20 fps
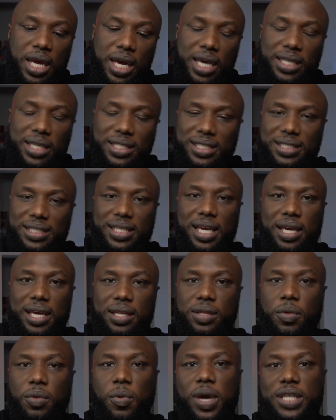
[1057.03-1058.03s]
She
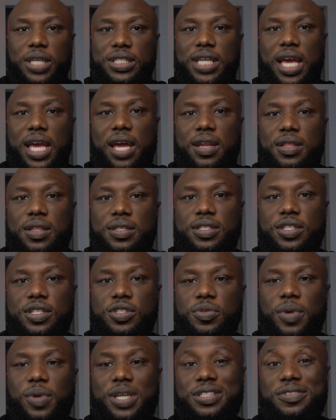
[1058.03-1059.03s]
said the way she handled the
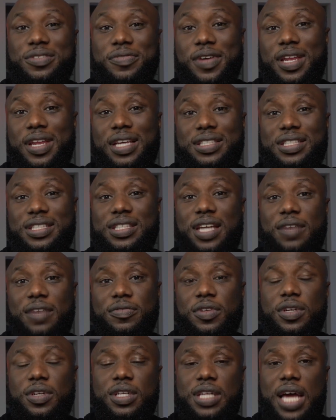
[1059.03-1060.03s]
situation, she felt like she left
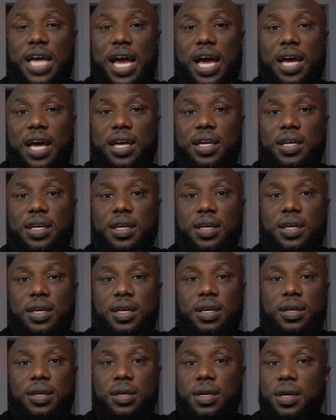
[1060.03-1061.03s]
her to die.
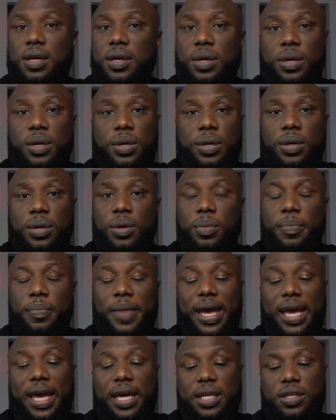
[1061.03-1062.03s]

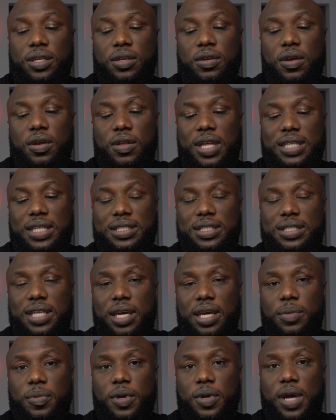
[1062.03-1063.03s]
Man, you know, that's
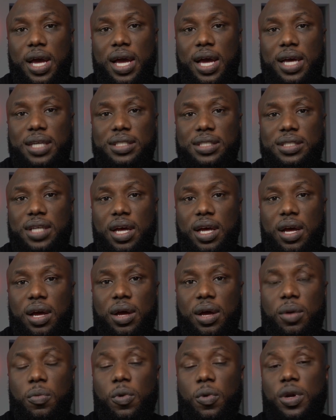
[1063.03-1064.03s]
deep, you guys.
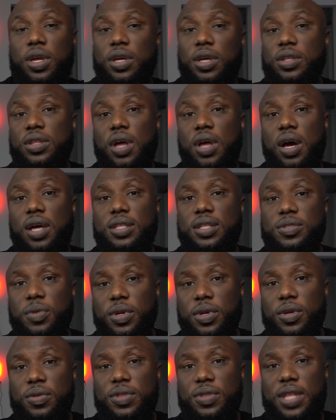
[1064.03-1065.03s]
What are your thoughts? What
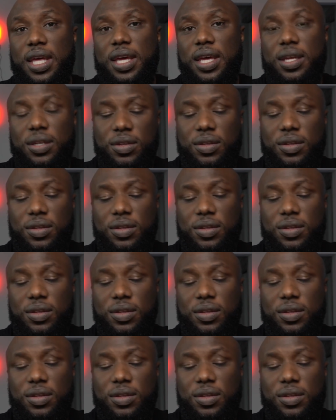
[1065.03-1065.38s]
do you think?